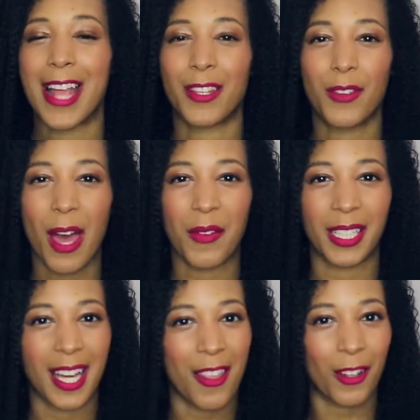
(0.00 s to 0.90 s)
And if you have
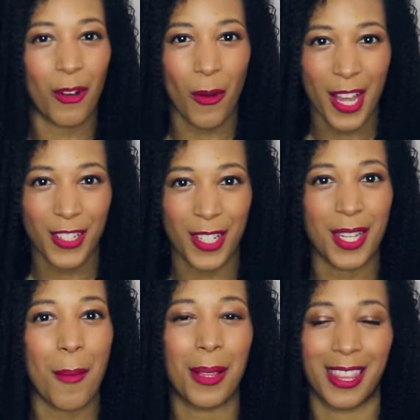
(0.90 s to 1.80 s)
any other
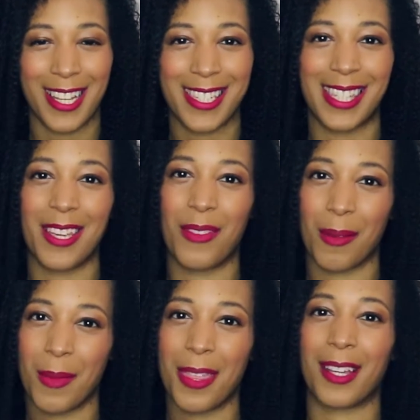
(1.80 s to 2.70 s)
questions, please leave
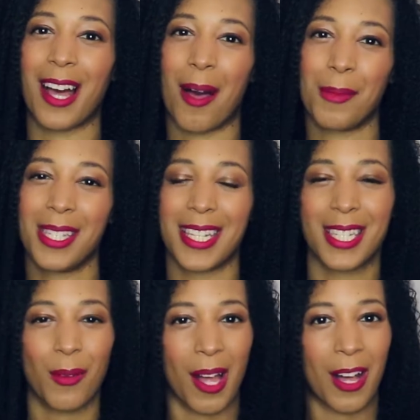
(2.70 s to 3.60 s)
them in the comments
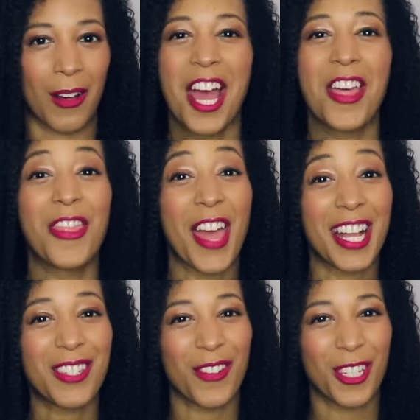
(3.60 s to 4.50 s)
as well.
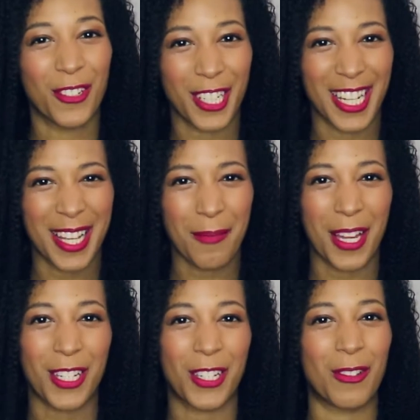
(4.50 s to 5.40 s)
Thanks for tuning in.
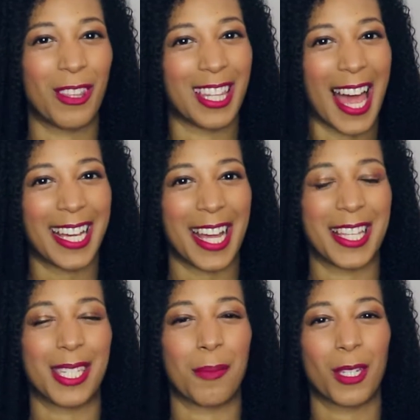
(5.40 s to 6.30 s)
Make sure you like
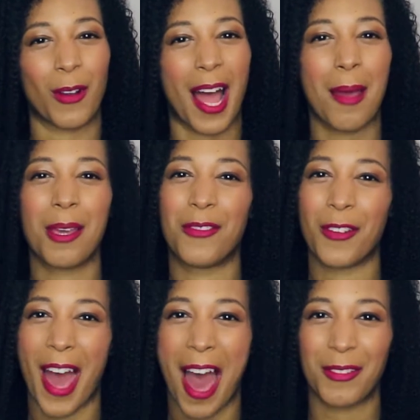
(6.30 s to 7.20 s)
and subscribe if
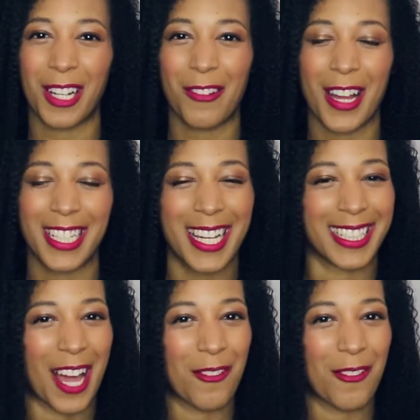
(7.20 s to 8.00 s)
you haven't already, and